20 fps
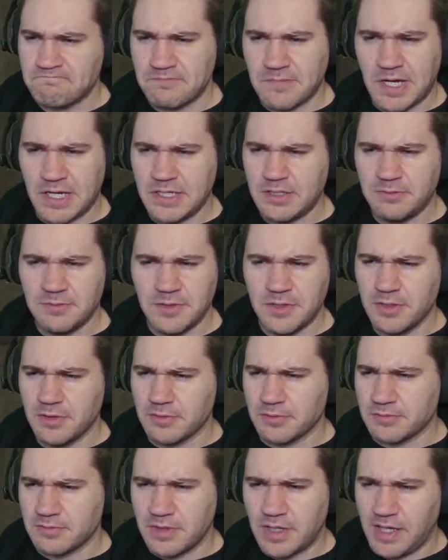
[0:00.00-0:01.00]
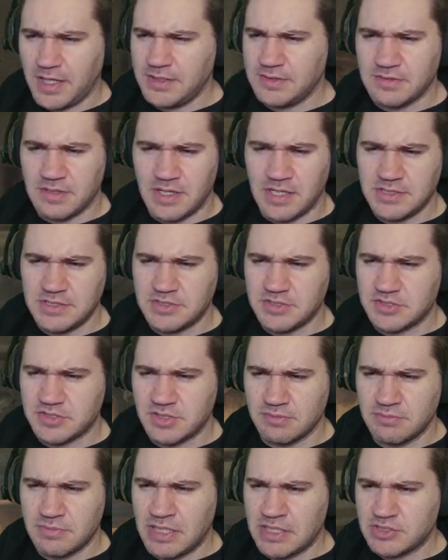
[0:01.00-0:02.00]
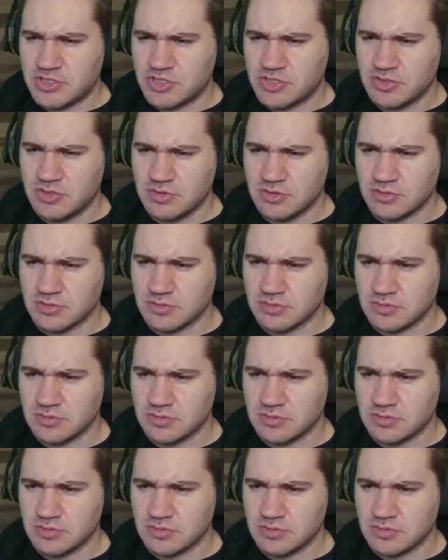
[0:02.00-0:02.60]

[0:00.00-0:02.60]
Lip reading: I don't know. I'm not sure.